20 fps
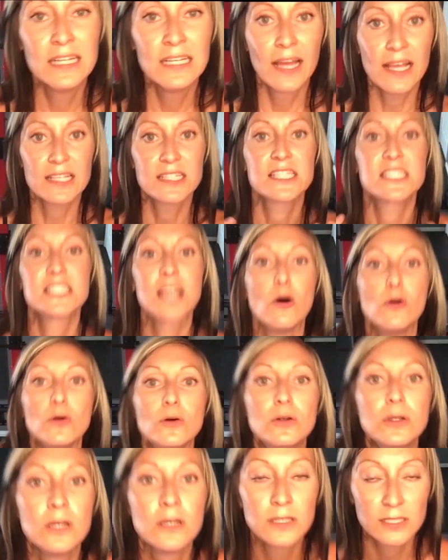is soul
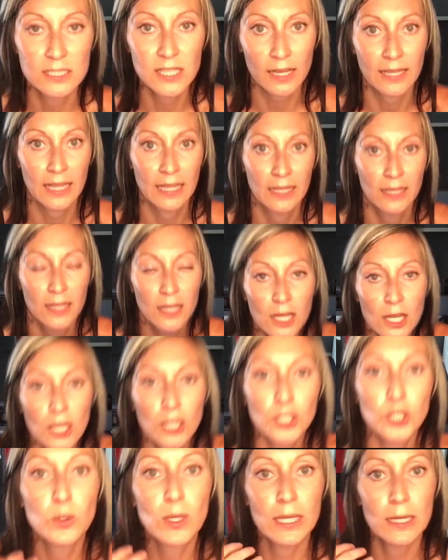sucking.
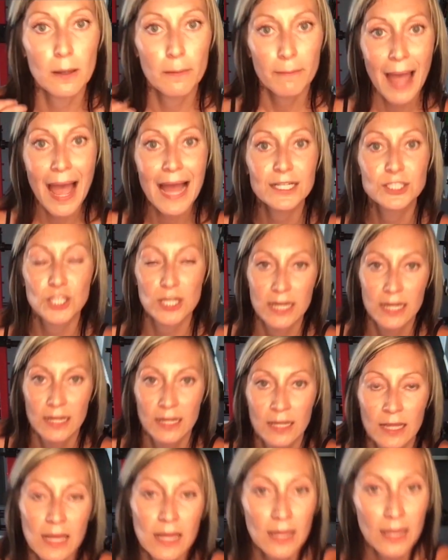You can imagine
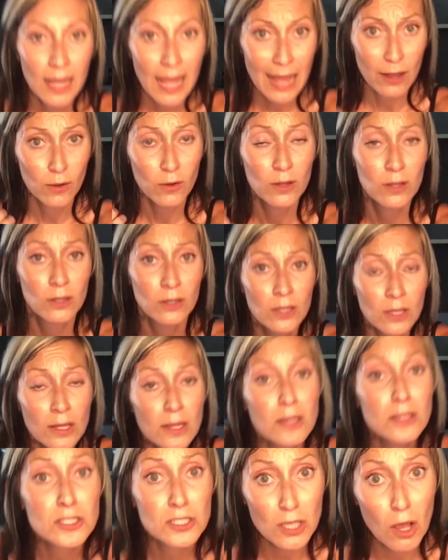how
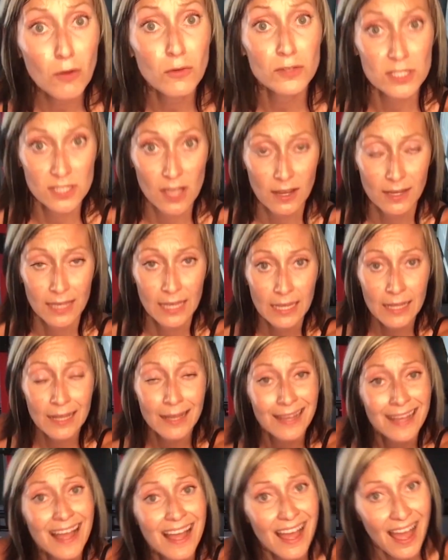soul sucking
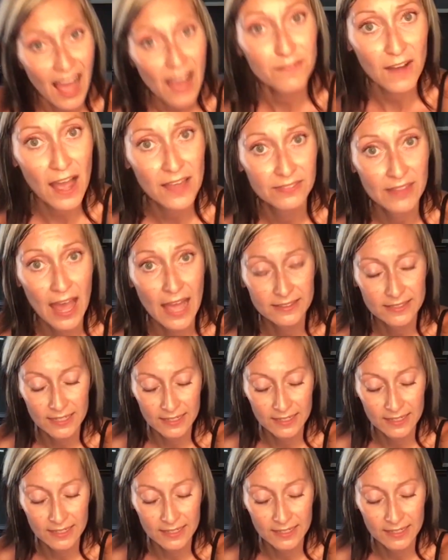I find that.